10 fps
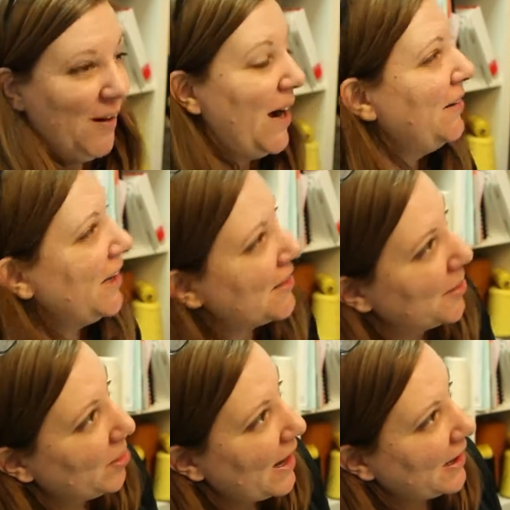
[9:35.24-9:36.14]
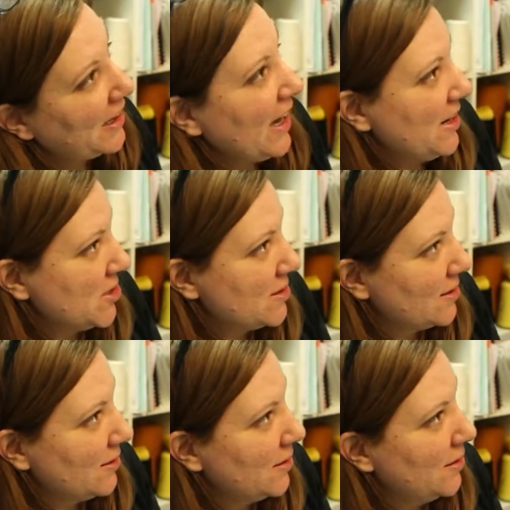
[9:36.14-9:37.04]
I like the black edges
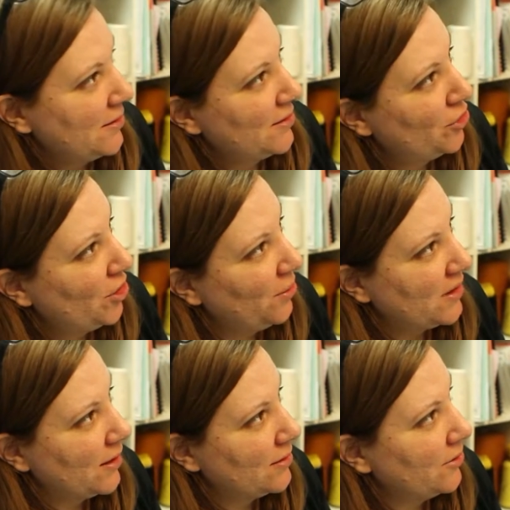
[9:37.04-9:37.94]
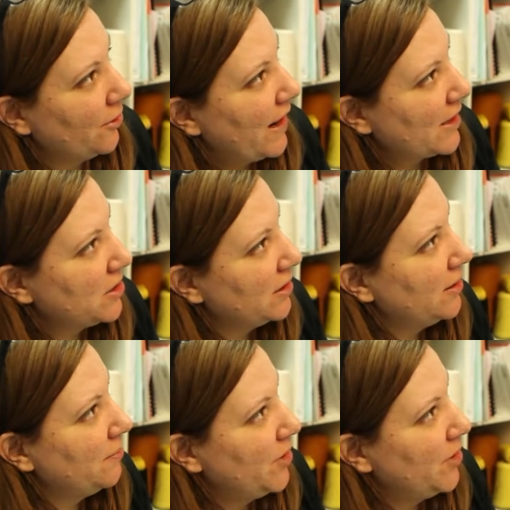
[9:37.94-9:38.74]
and showing that those are actually,